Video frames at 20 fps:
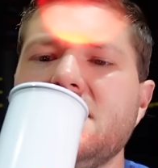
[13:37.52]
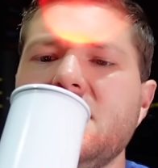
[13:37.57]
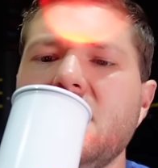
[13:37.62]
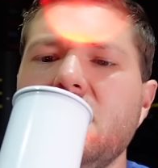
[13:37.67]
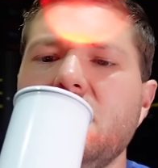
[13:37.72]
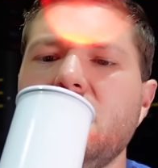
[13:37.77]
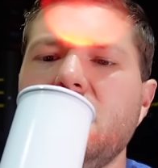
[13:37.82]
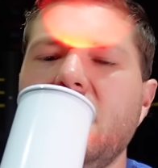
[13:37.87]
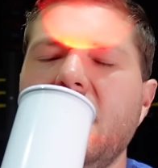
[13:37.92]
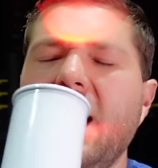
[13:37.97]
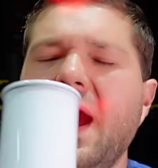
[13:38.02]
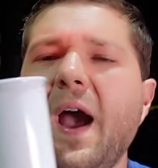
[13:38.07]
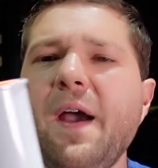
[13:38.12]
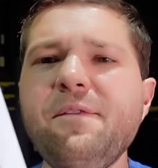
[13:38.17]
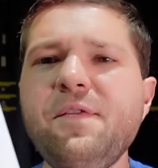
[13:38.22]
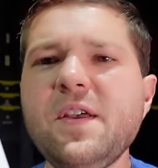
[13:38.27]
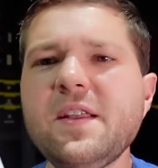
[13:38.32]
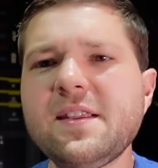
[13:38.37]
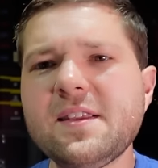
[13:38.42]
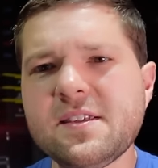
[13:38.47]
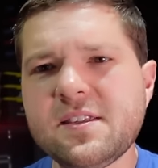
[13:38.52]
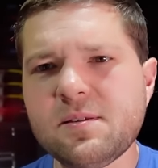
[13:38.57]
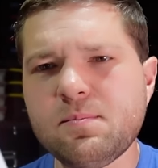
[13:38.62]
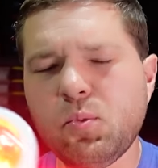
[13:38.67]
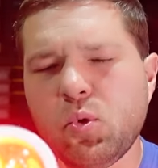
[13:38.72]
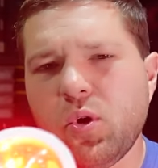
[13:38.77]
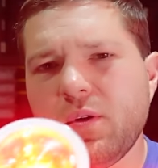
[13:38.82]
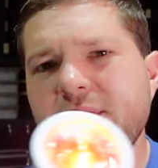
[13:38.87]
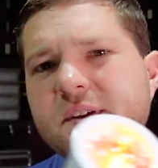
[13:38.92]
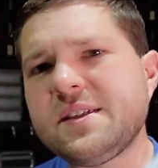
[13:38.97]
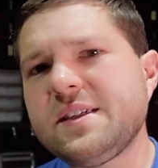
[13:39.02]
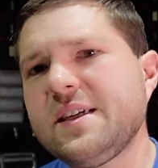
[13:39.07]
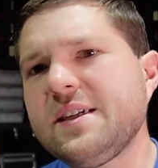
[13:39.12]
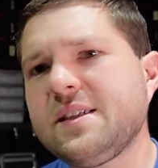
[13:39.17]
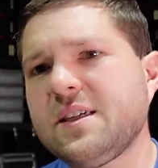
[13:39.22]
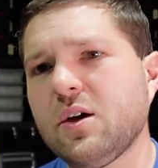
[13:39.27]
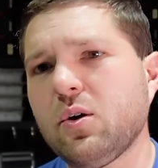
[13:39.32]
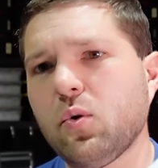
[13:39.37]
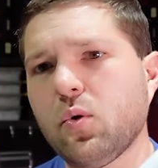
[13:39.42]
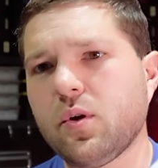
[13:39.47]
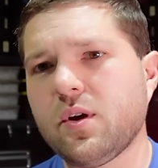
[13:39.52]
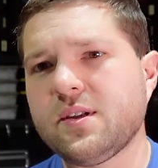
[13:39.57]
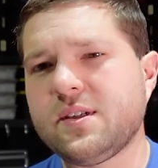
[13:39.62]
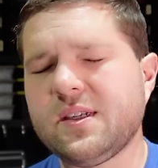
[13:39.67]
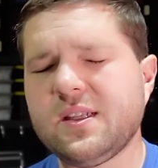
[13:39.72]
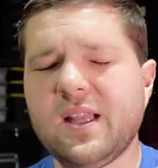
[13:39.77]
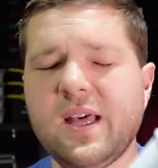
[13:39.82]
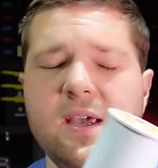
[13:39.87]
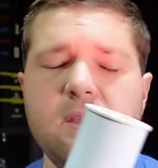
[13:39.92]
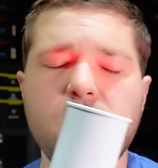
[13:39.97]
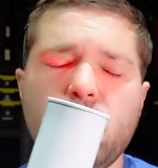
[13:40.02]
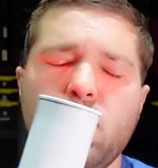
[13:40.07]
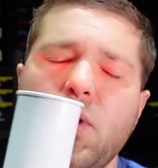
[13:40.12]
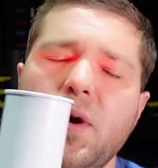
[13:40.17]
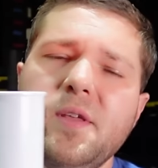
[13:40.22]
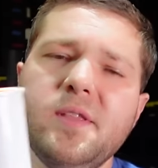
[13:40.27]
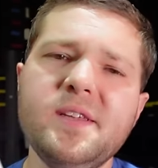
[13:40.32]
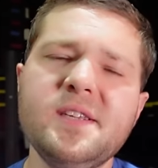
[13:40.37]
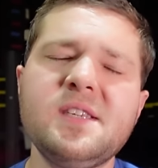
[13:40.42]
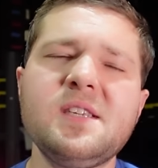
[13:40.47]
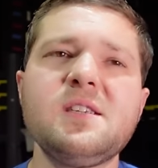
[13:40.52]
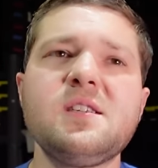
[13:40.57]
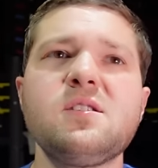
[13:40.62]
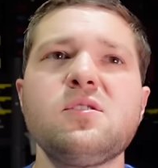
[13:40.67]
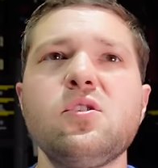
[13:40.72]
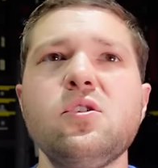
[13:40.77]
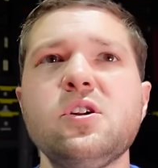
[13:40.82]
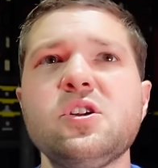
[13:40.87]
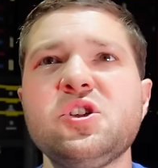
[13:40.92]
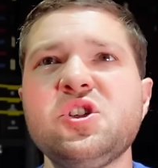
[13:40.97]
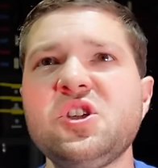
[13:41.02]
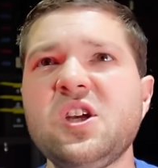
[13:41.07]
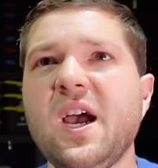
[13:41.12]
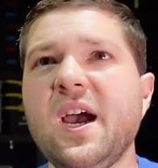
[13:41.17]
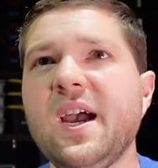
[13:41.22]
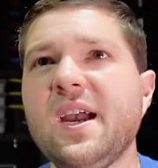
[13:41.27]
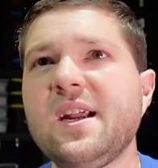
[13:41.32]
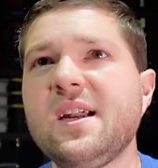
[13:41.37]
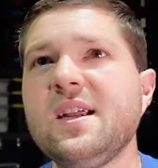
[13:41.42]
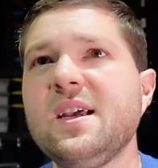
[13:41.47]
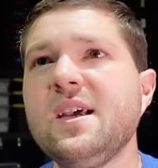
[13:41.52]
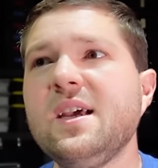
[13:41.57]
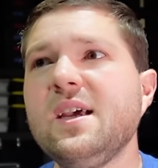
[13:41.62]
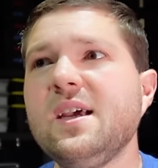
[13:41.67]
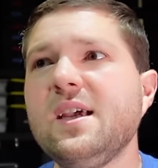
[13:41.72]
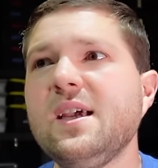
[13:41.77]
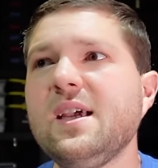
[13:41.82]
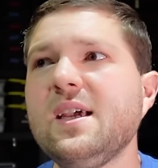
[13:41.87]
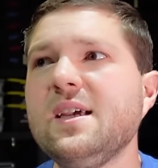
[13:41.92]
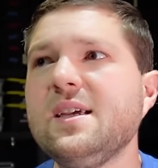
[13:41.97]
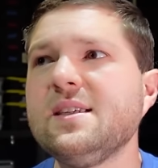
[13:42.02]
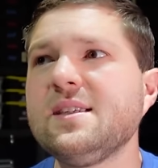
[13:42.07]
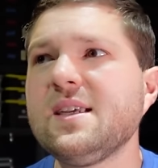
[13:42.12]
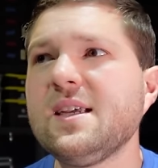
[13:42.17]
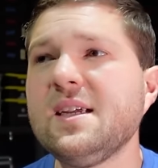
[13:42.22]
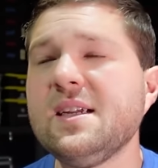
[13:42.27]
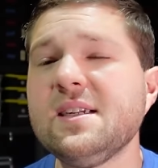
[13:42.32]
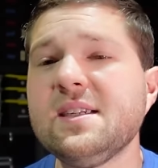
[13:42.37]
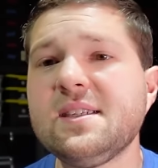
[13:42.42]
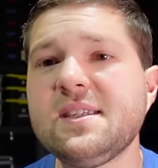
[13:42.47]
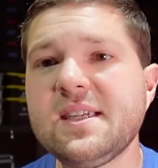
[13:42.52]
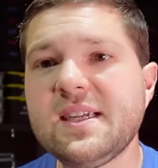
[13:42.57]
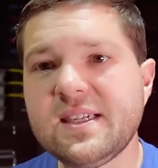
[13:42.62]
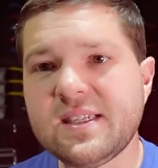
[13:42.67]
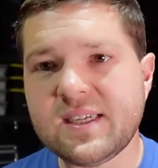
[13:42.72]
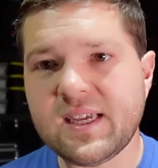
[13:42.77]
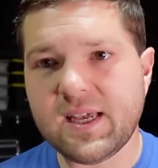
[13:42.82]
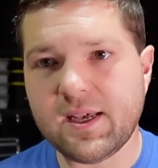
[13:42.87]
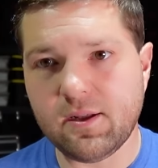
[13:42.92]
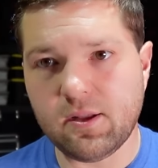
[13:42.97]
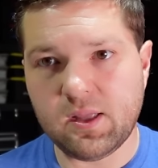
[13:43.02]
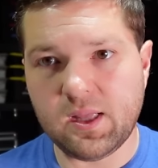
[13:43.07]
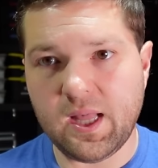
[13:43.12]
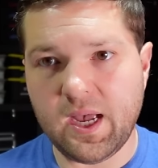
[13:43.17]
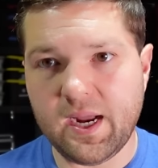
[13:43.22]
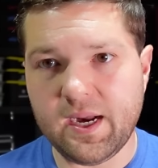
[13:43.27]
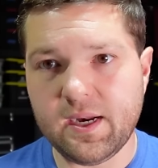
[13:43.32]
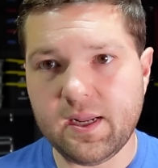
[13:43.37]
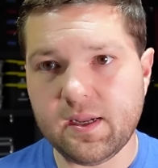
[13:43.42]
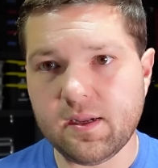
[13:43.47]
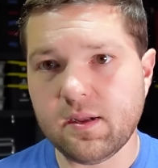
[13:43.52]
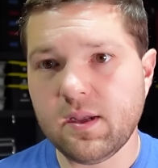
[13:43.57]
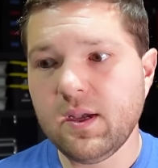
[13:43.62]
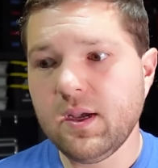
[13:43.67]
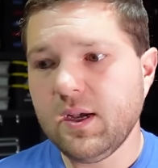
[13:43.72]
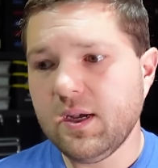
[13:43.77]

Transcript: So I think this is more of a detail-oriented light. Where this is gonna shine is in detail lighting.